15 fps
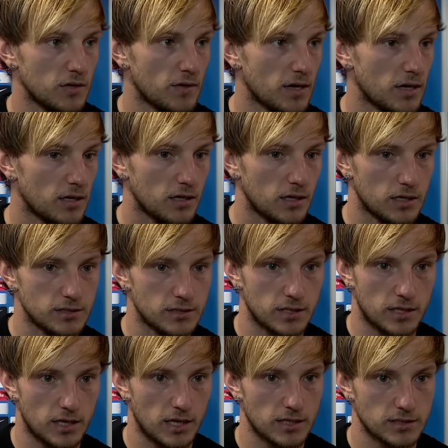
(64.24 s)
We're on a
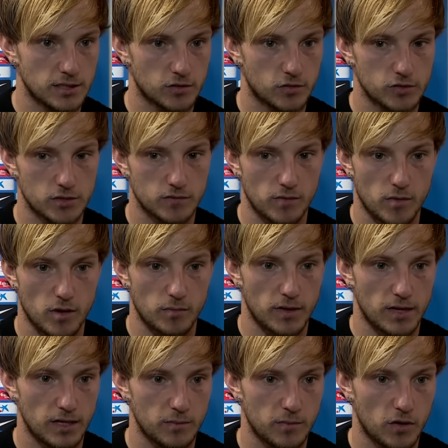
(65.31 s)
positive run.
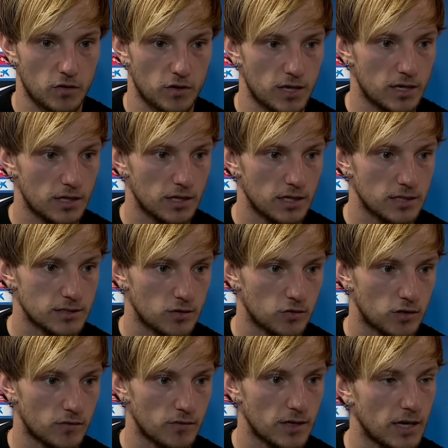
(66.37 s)
We have to just
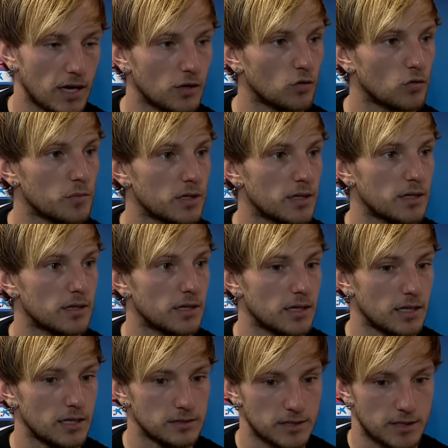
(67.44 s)
talk and improve these things.